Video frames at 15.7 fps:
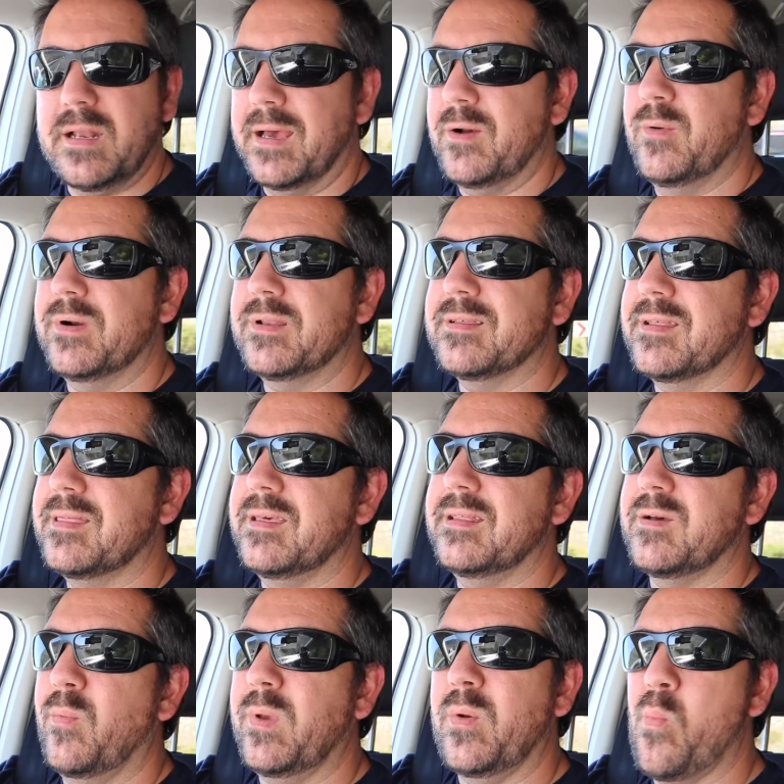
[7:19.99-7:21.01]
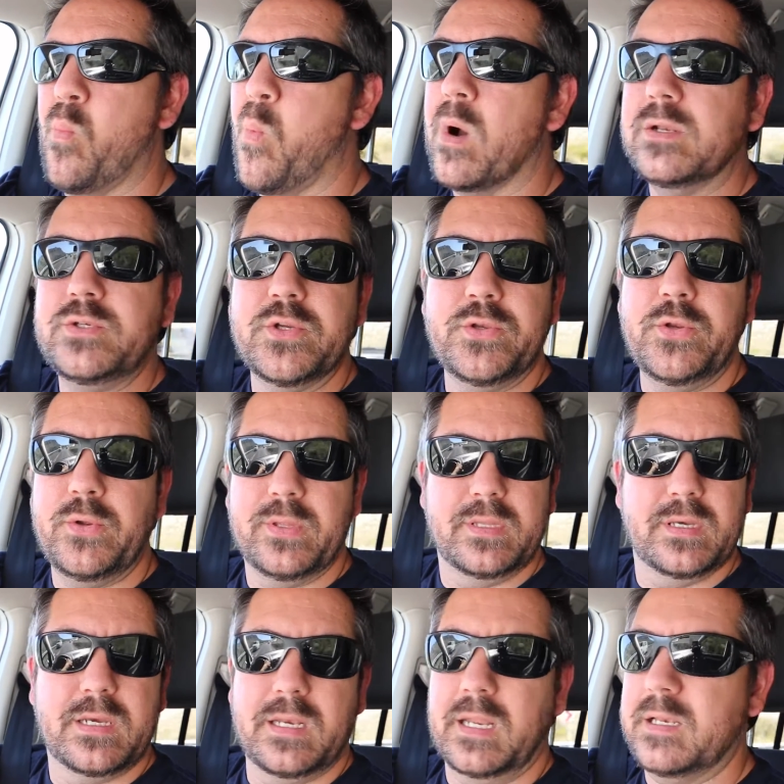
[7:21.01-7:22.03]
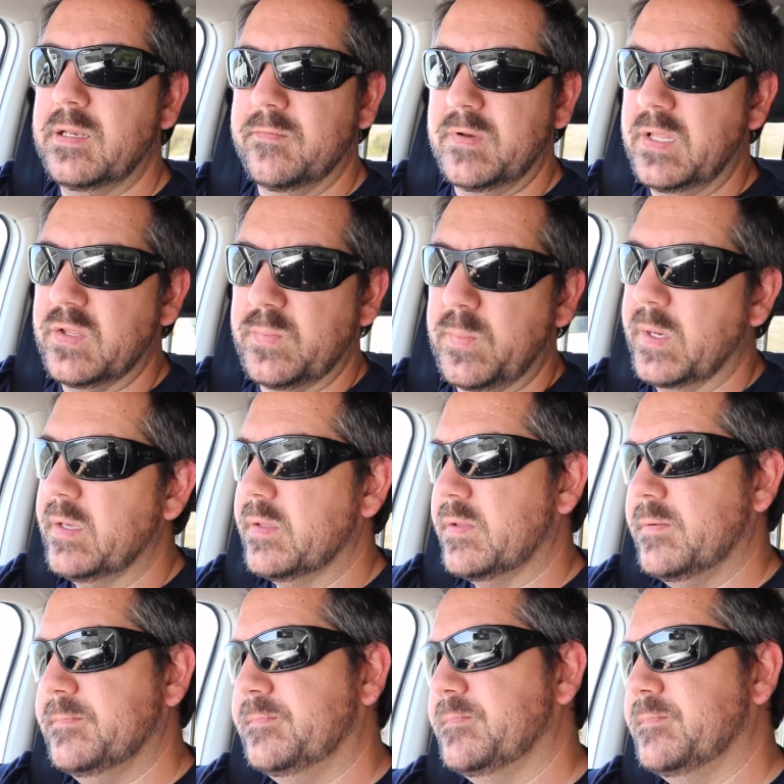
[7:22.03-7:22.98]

like what is the thing that we want to do in the connectivity space.